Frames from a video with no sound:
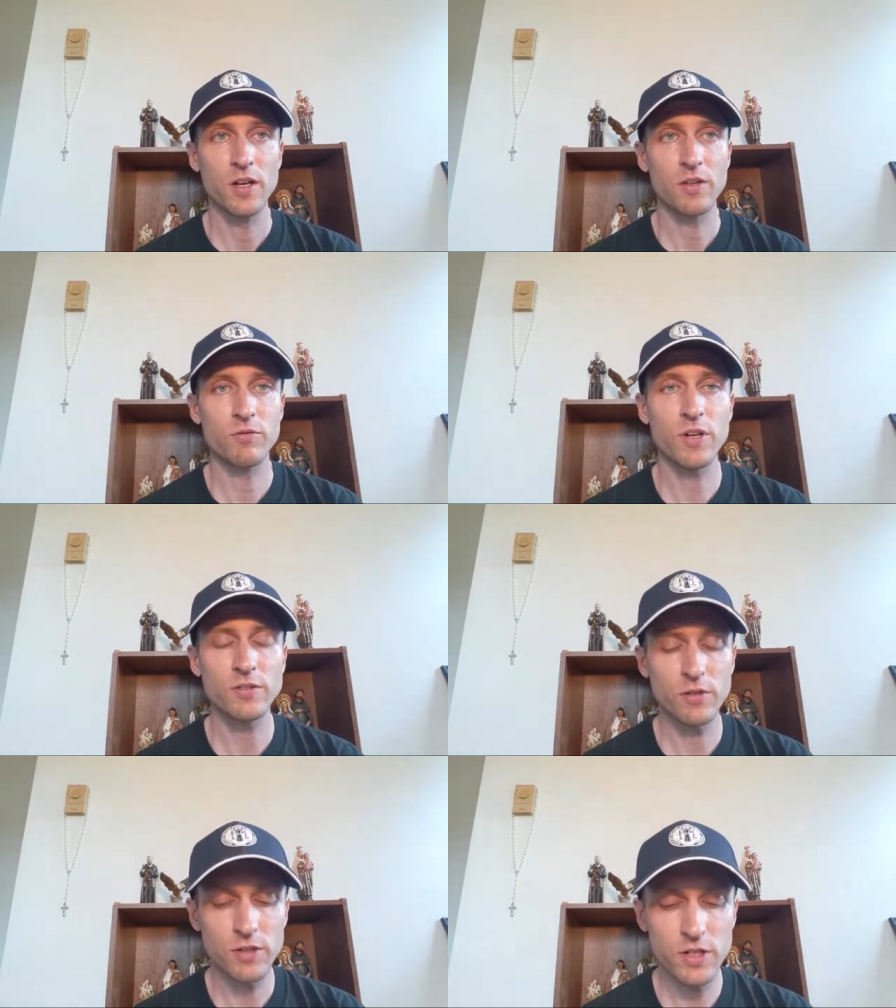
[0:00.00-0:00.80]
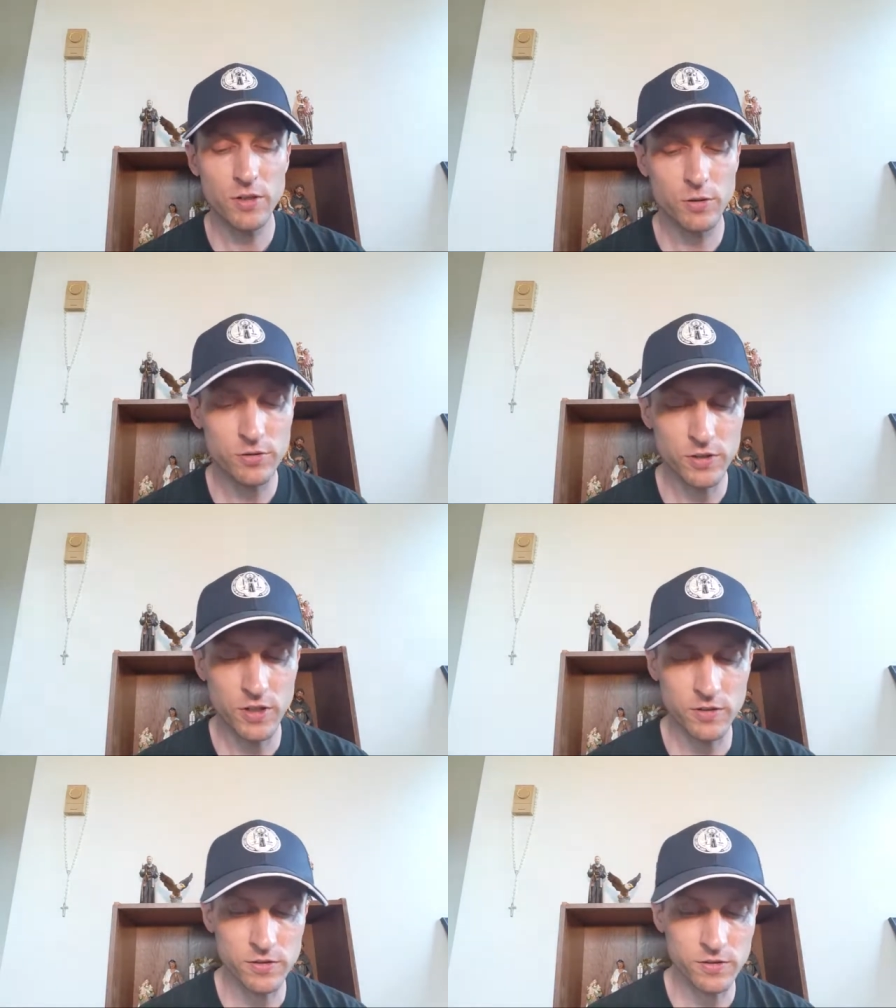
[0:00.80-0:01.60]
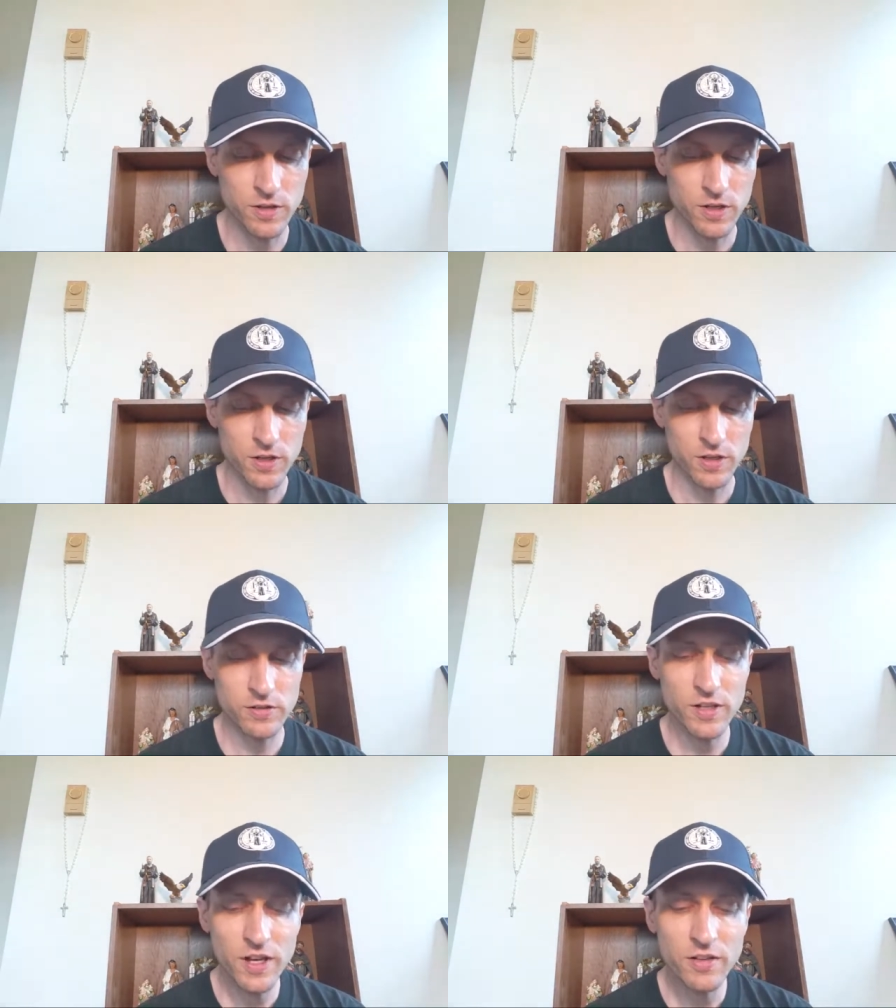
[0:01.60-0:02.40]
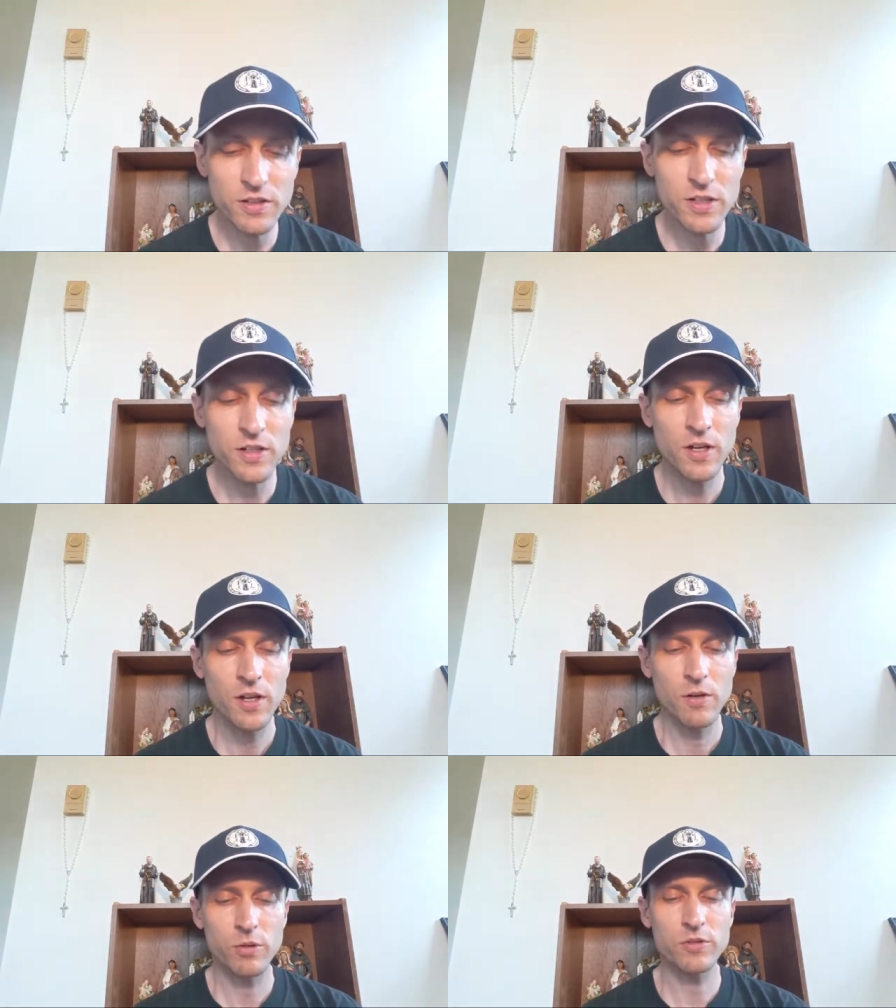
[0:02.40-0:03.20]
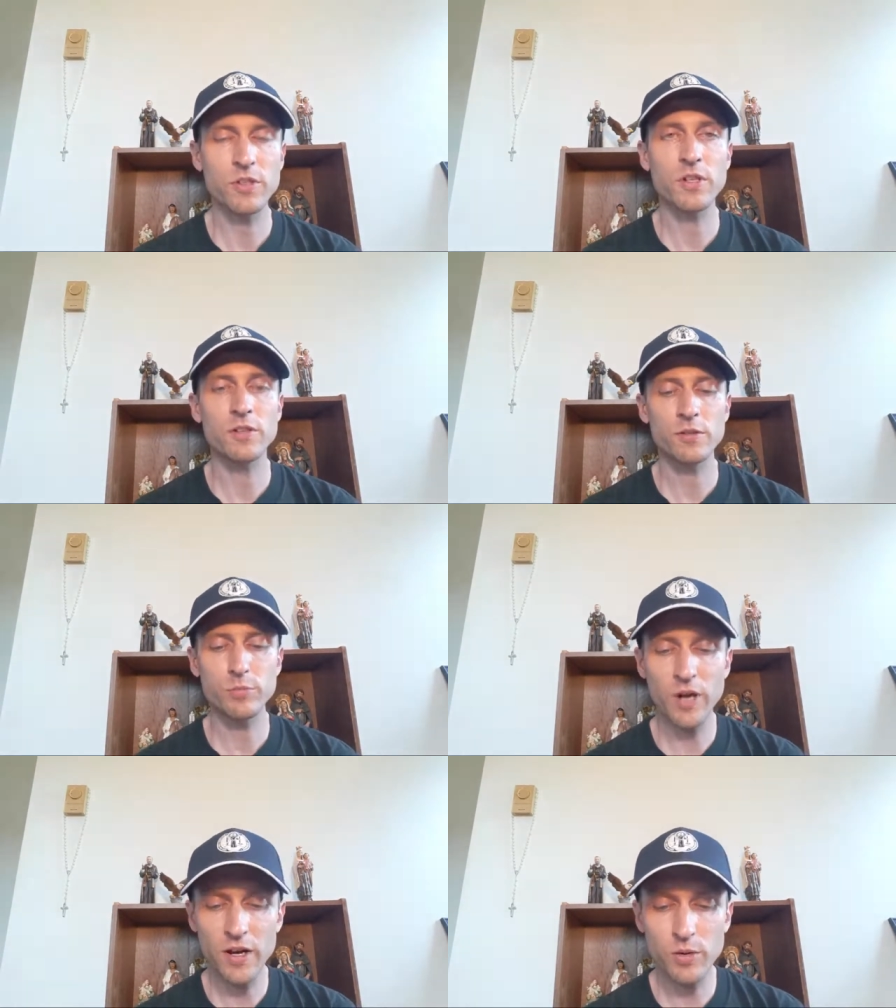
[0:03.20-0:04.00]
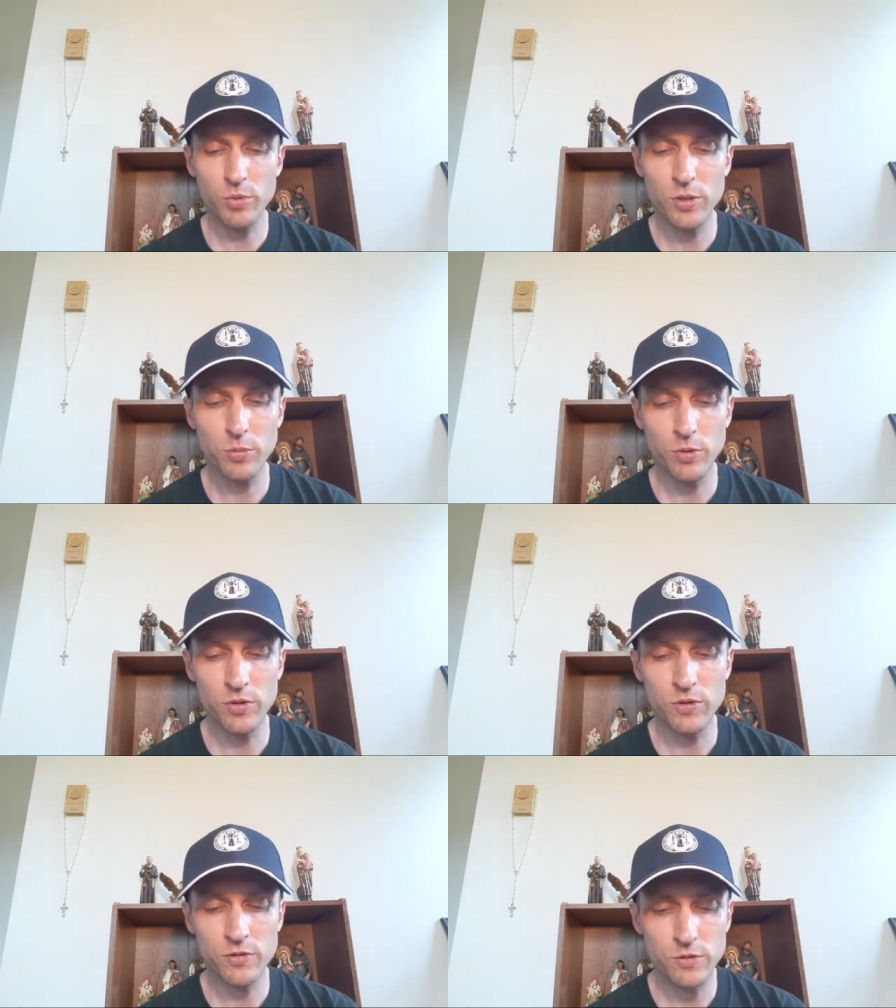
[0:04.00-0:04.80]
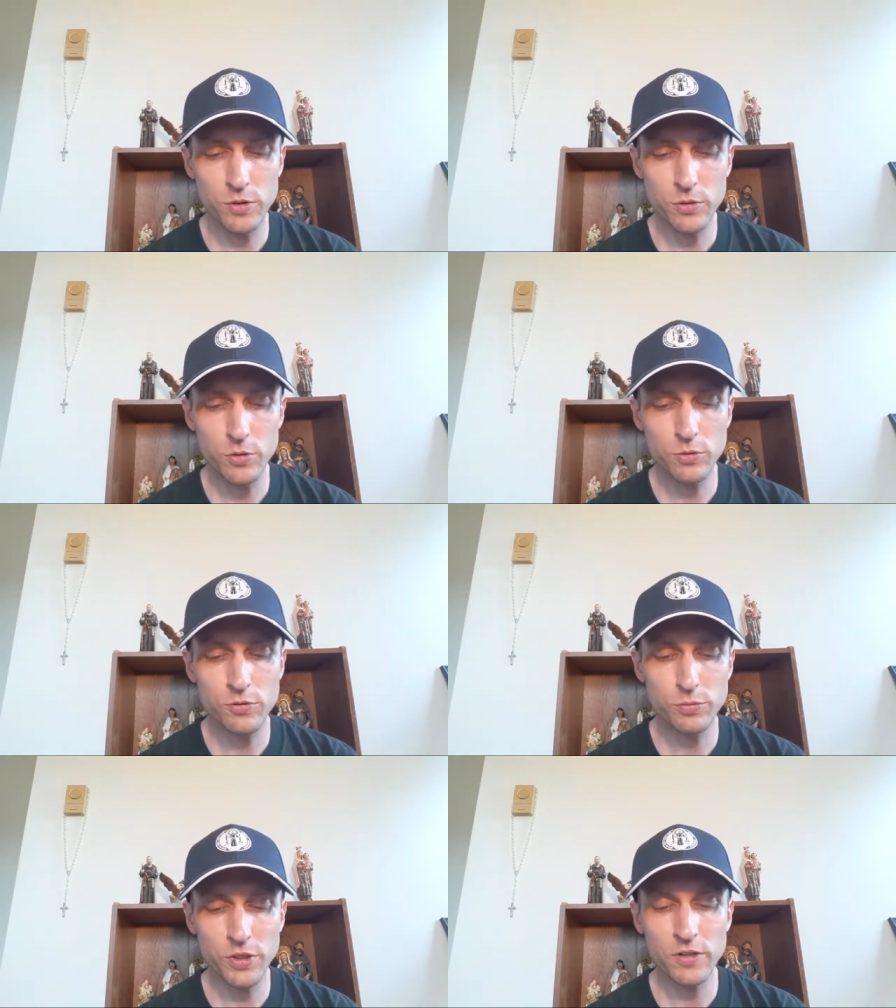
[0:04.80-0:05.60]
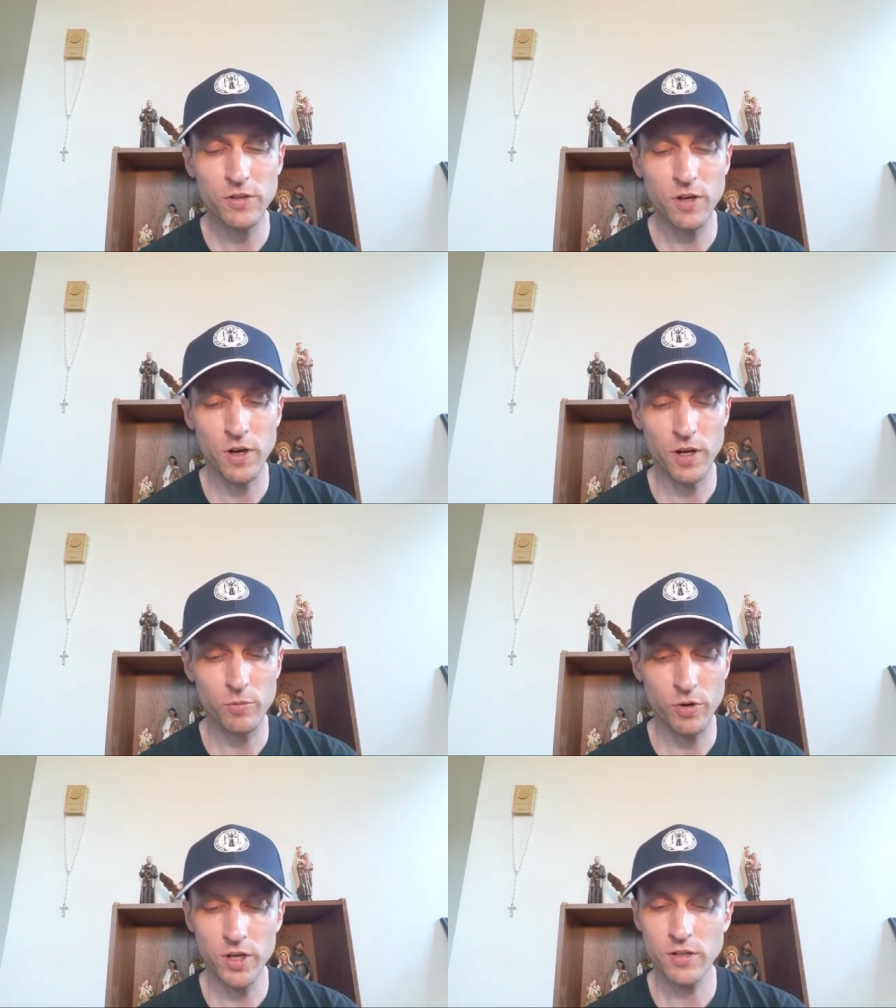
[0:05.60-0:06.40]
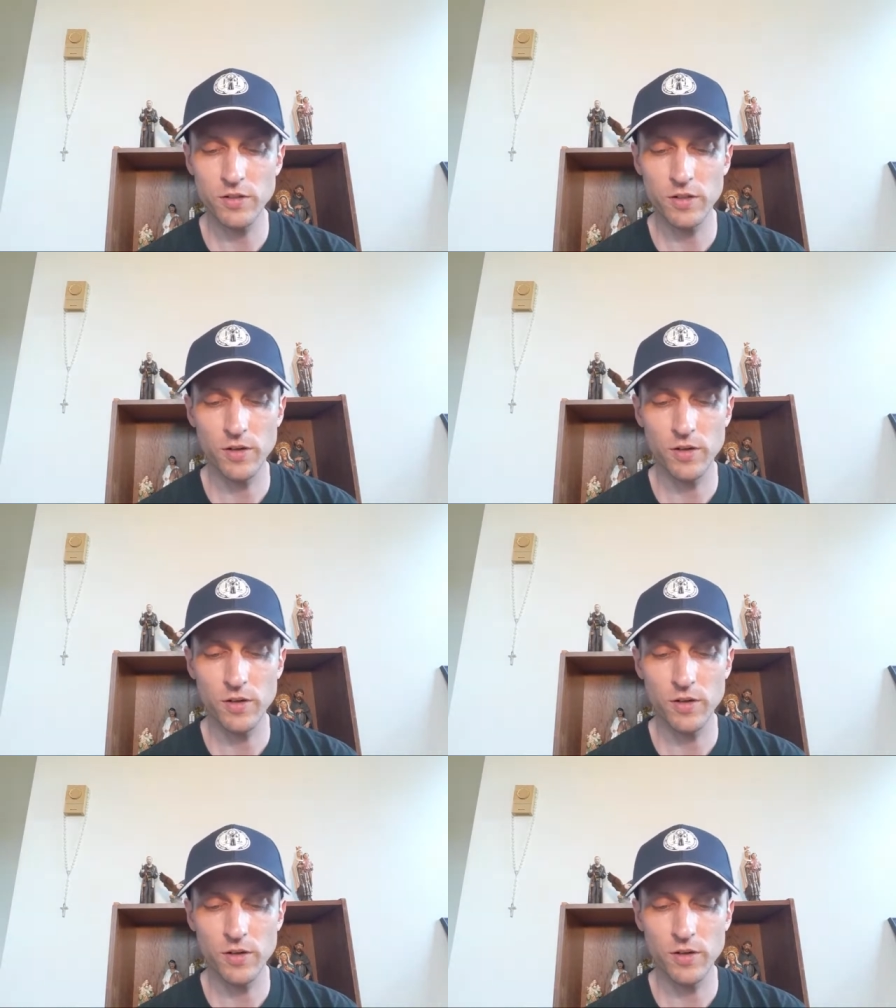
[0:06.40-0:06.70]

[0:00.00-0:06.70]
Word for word: Confess our eco sins. Exactly what's going to inspire people to this new springtime, right?